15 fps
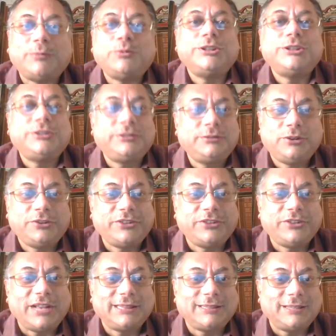with those
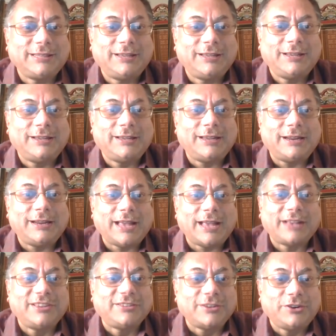health
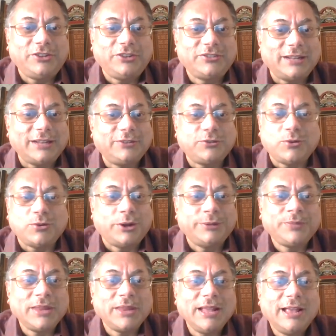accessories and so on.
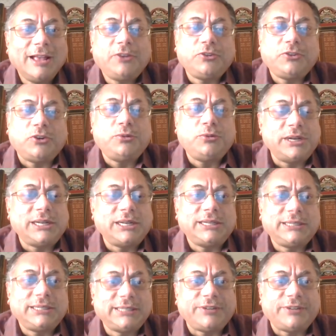So we'll
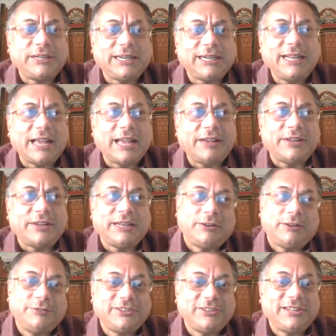definitely have, and
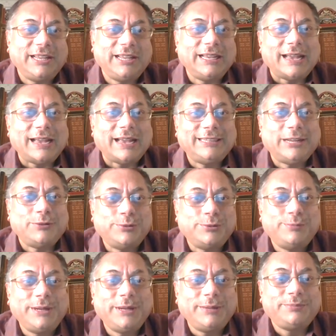obviously they
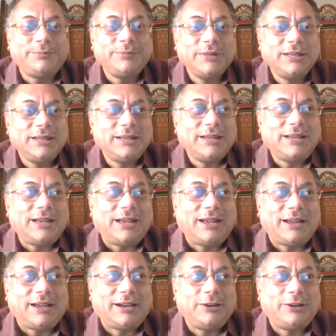would be
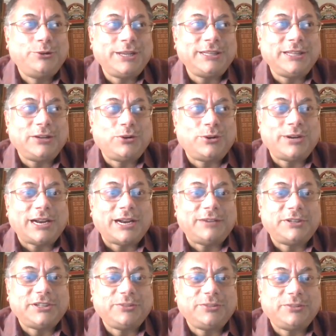doing their own
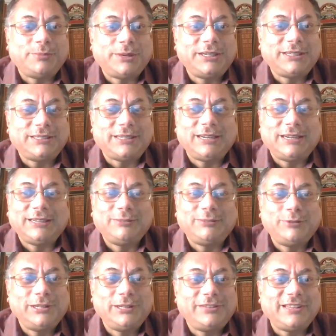advertisement, and
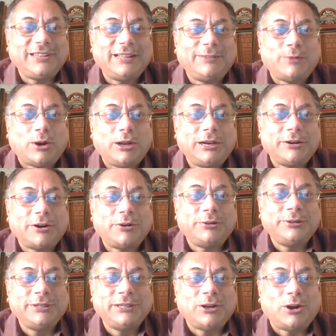we'll see them all
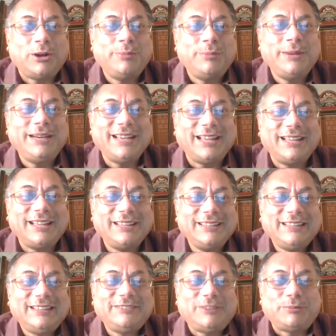around in all media
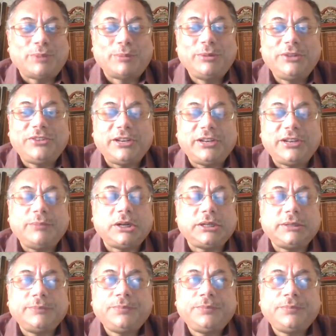publicity. But